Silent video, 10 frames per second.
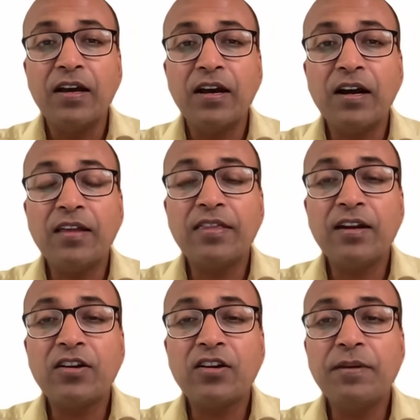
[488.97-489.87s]

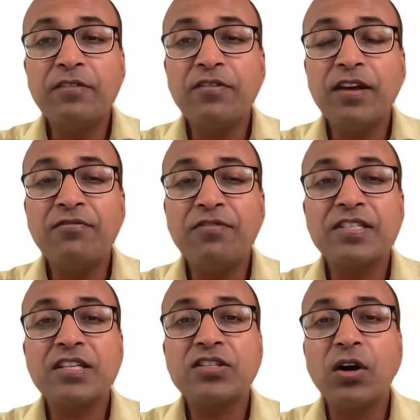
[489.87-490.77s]
There could be
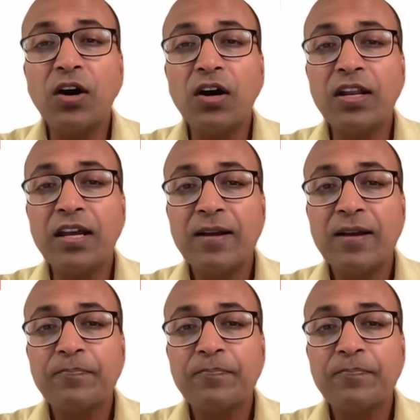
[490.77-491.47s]
emphasis on